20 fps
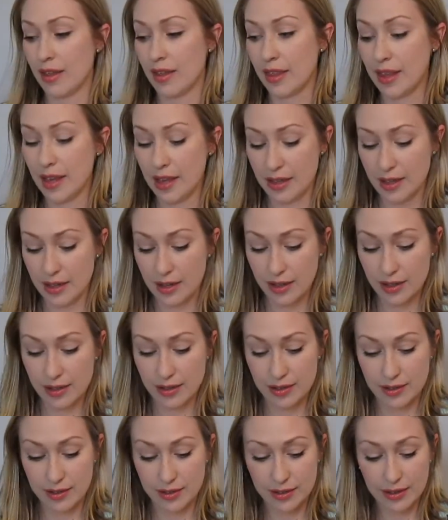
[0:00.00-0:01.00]
Then,
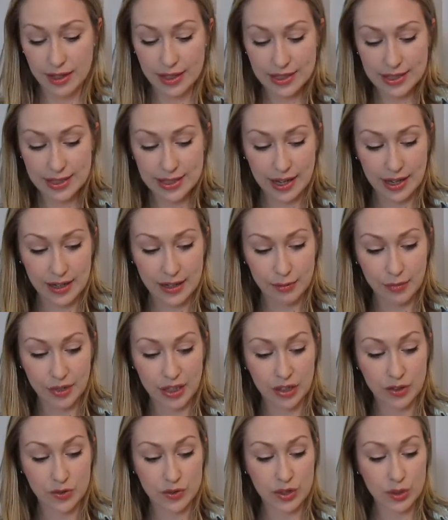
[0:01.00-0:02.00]
next side I'm going
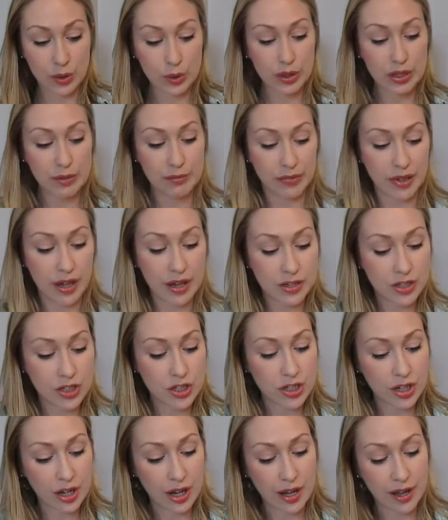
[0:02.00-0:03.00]
to use a cream
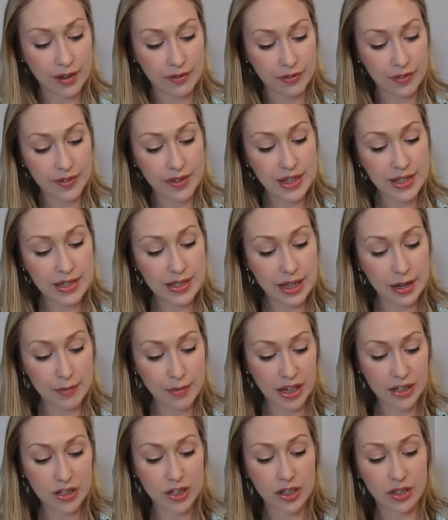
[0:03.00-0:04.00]
blush, and for this I'm
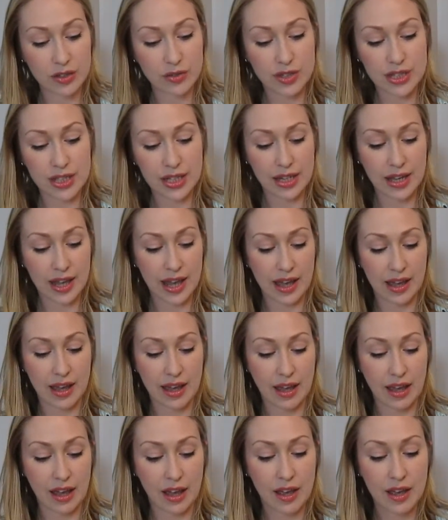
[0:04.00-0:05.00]
actually using
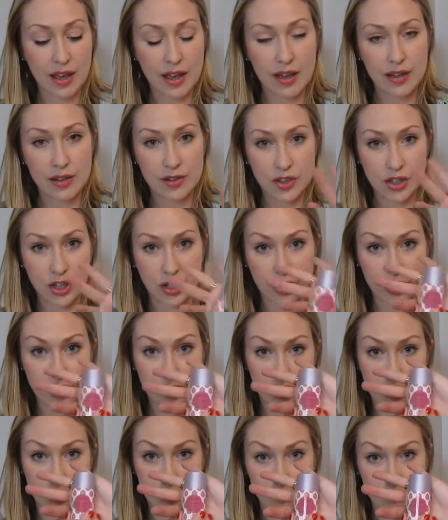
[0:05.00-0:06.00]
a
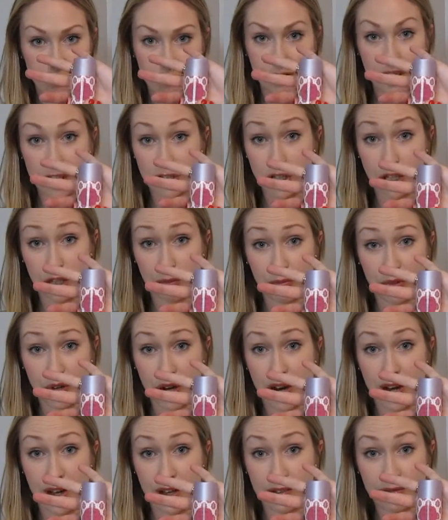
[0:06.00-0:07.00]
Tarte Blushing
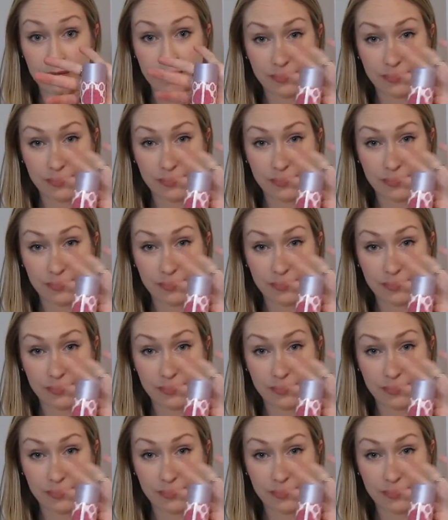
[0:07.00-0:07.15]
Bride